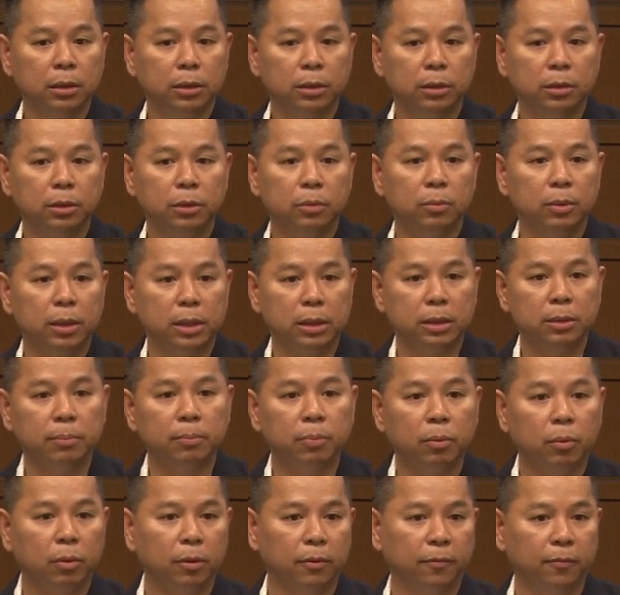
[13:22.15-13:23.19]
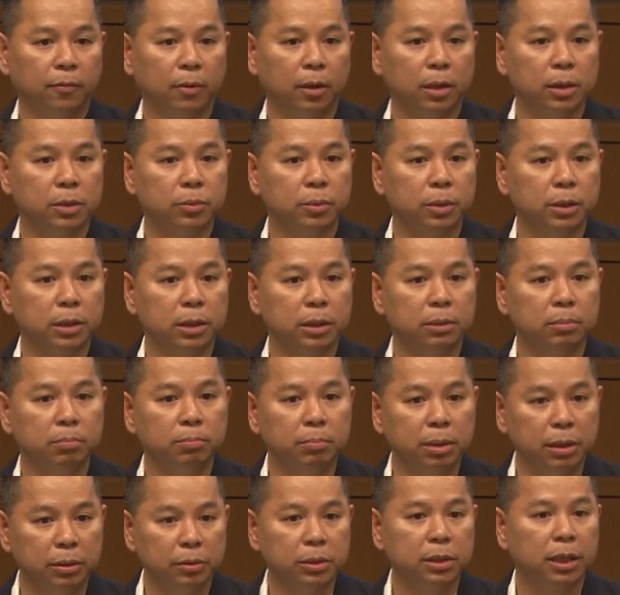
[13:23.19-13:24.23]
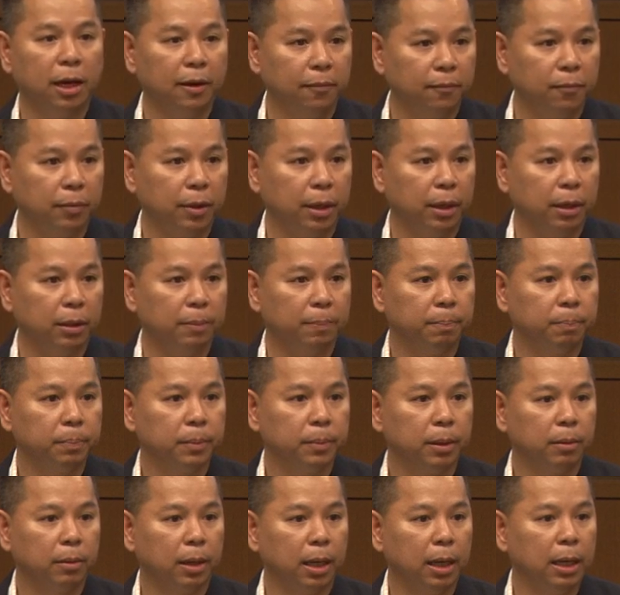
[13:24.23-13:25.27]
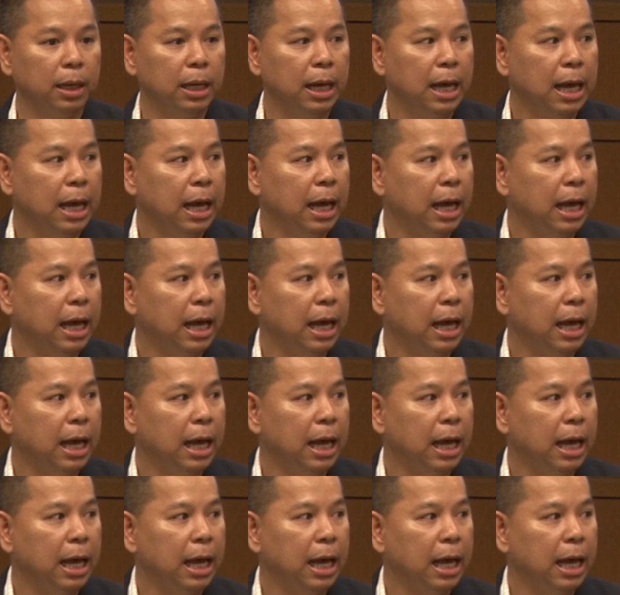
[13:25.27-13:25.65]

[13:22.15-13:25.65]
to do what is important for us, which is build software right?